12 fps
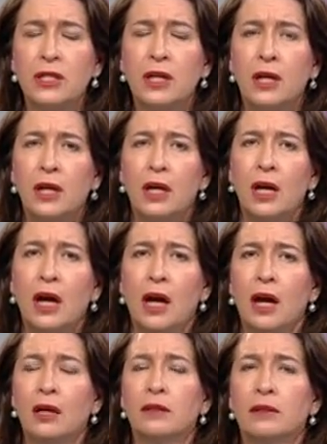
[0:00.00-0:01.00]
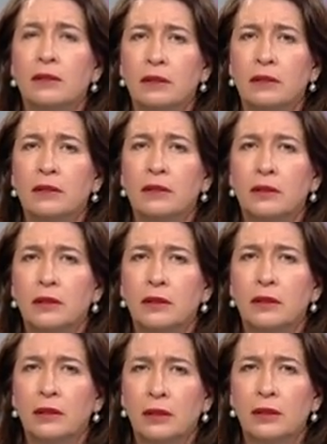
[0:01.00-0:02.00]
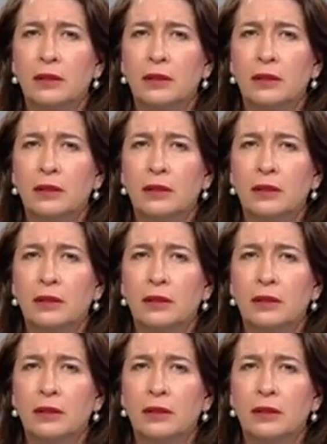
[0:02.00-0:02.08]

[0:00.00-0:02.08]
You're waiting for an election. All right.